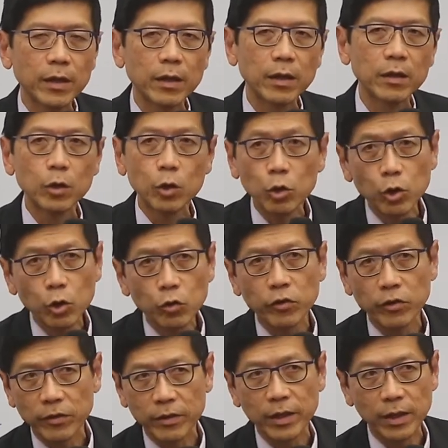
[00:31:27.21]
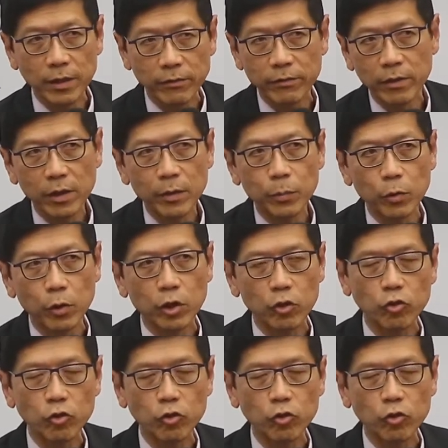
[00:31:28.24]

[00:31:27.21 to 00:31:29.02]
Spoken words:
And the good news is that in Singapore,